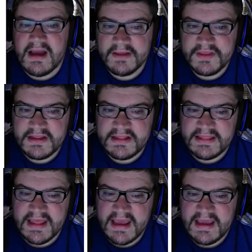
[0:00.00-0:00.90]
I think
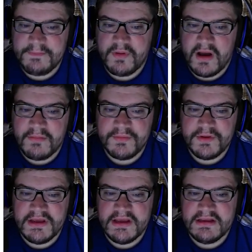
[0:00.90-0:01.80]
they
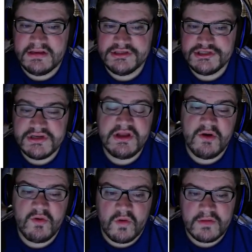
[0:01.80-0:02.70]
probably should
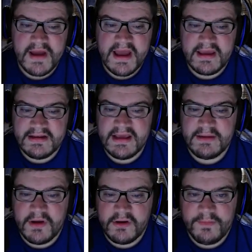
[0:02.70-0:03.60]
go quarterback and
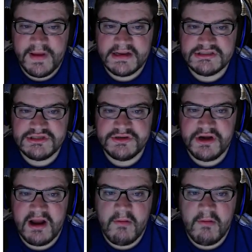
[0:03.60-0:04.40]
take Michael Penix Jr.